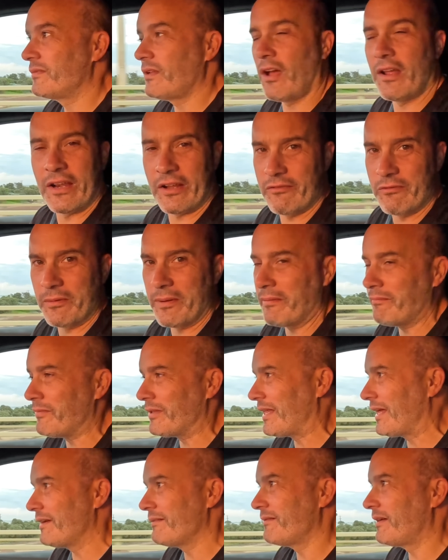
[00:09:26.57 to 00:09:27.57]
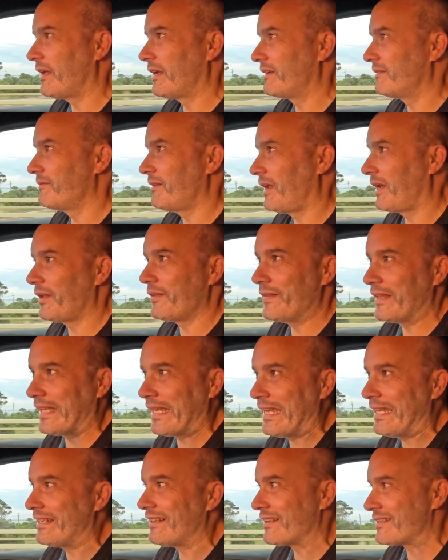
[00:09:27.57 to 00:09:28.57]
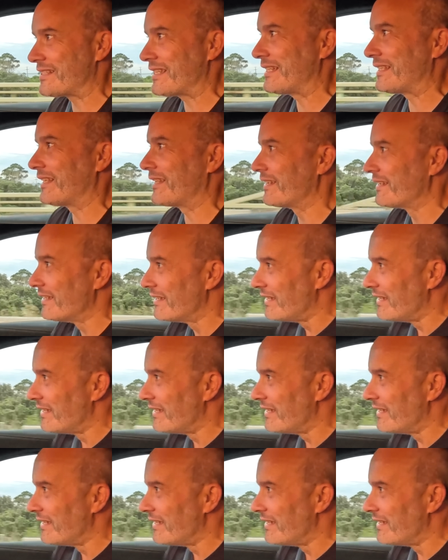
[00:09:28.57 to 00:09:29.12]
I don't remember that, and I don't think he does either.